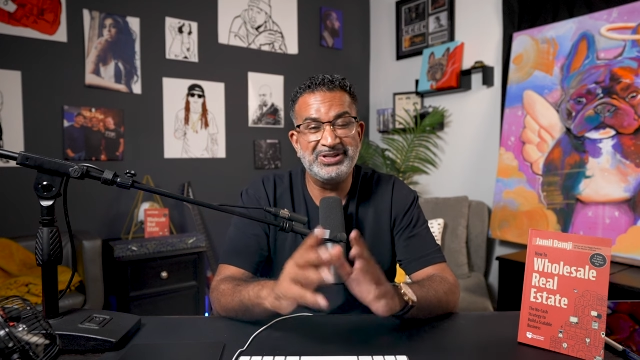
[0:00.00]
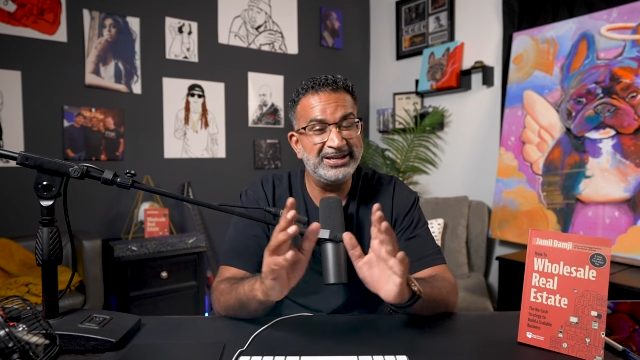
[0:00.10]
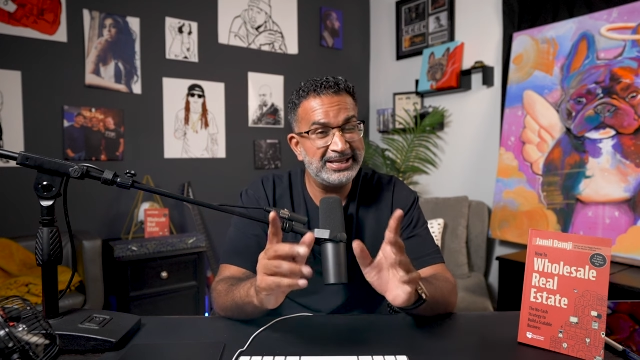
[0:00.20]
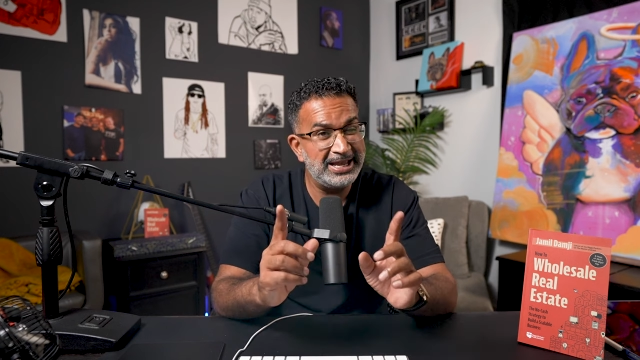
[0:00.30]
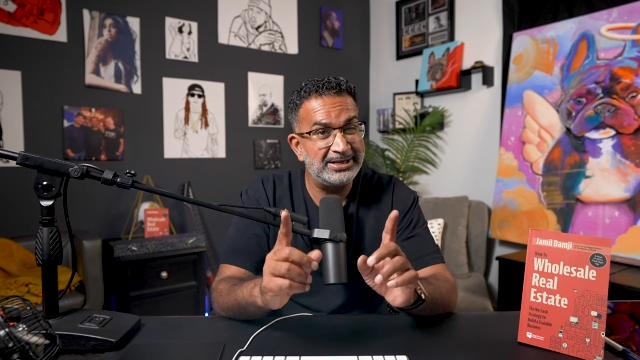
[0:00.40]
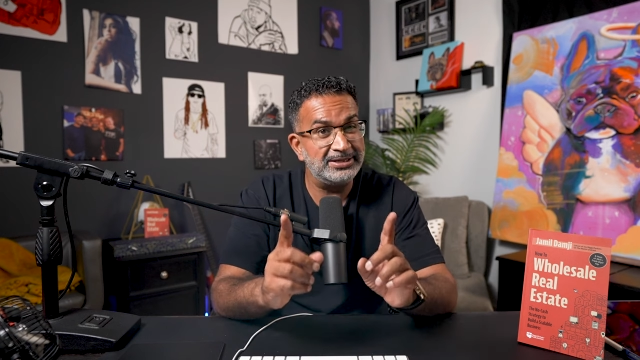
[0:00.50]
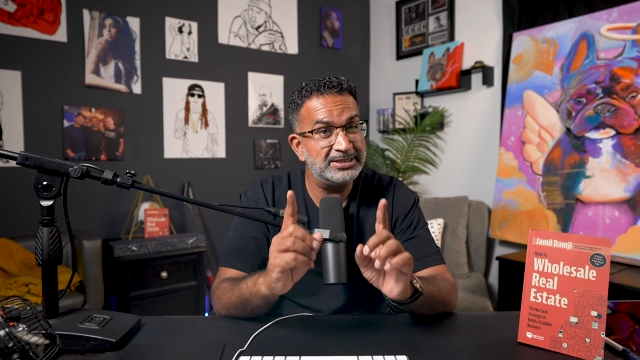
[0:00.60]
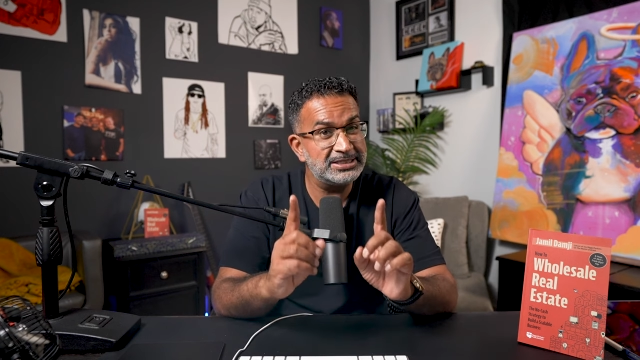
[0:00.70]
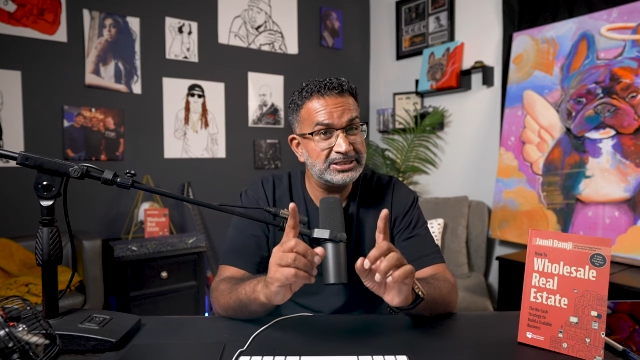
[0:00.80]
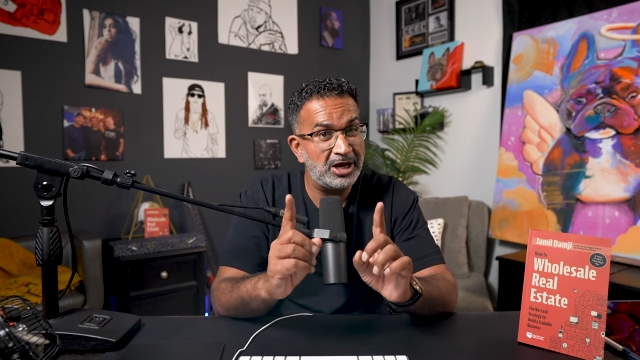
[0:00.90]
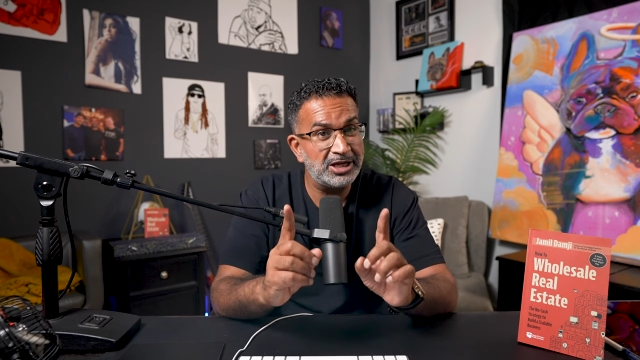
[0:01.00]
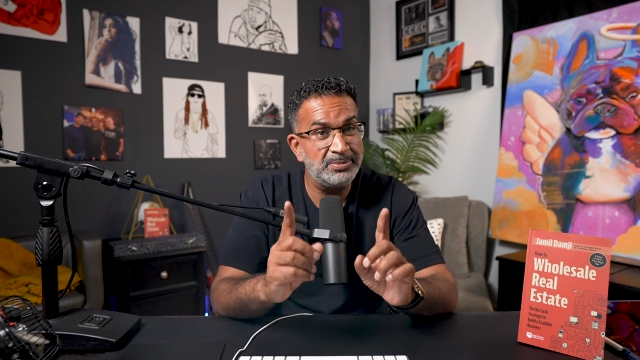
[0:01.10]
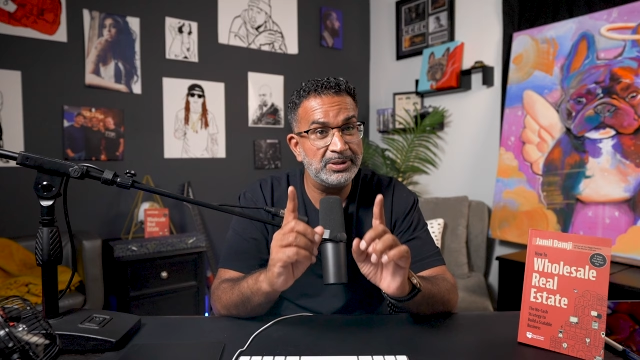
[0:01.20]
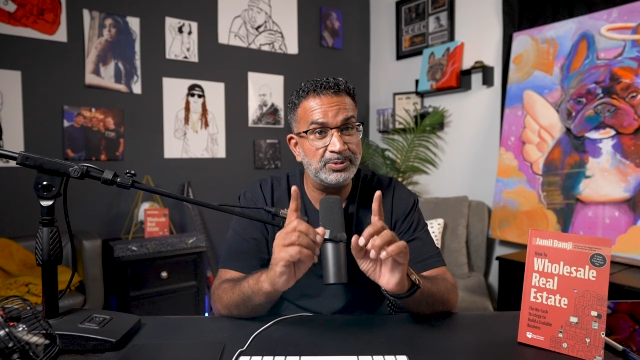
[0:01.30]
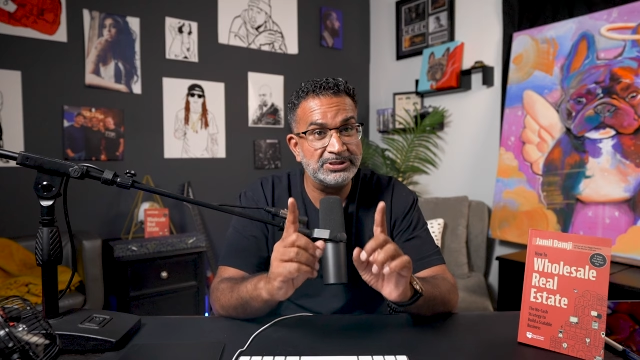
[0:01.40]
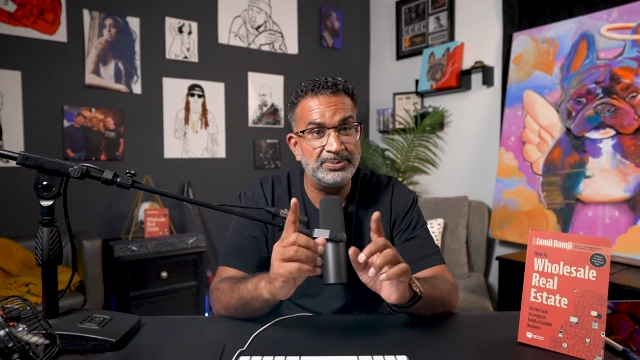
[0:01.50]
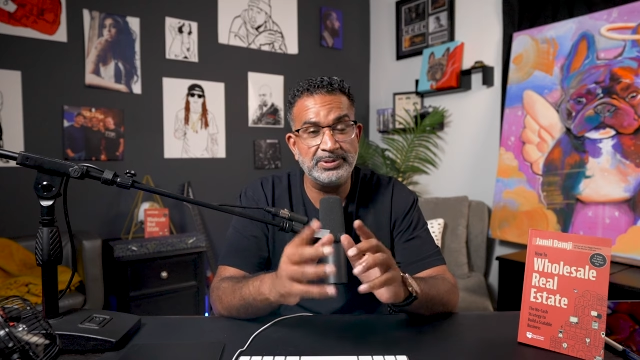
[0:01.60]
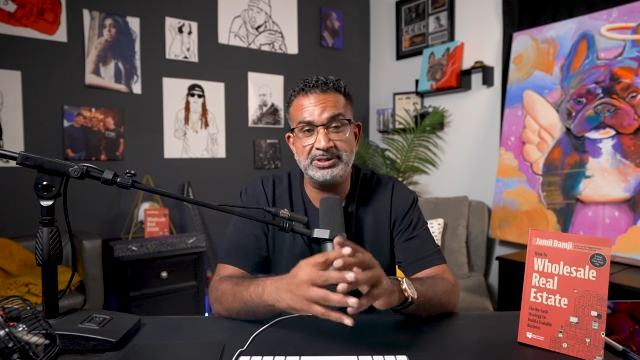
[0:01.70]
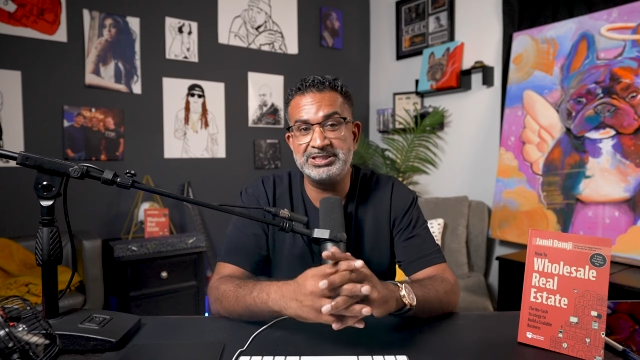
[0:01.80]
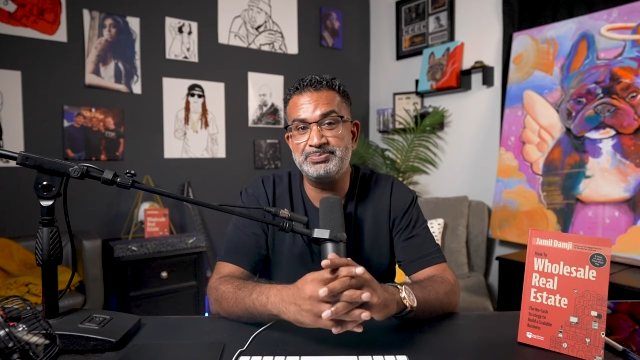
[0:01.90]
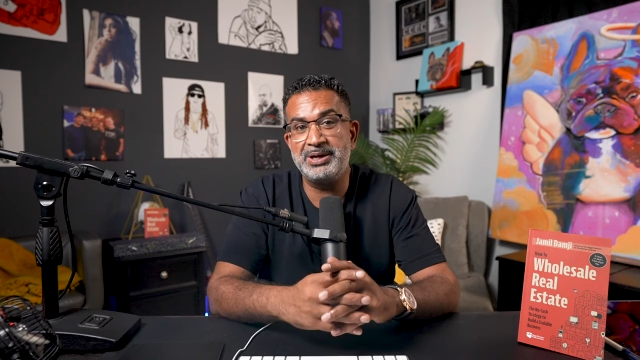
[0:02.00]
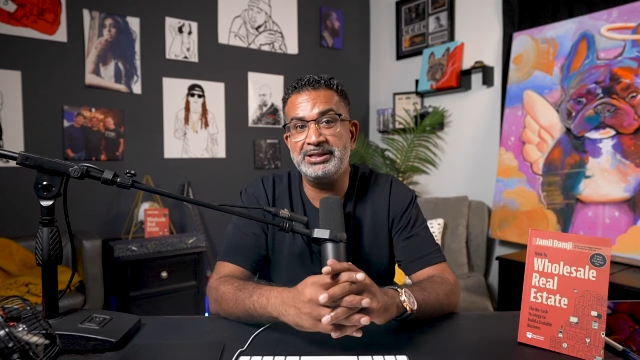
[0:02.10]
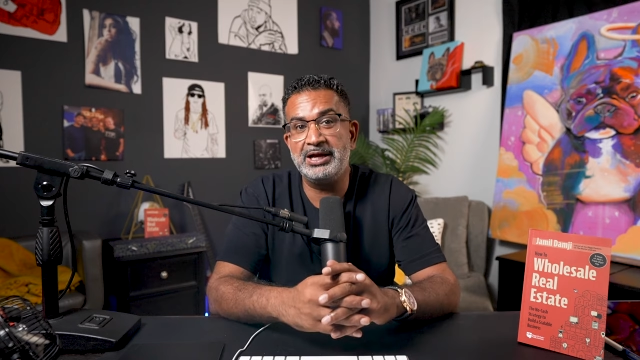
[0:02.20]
Again, this document will typically spell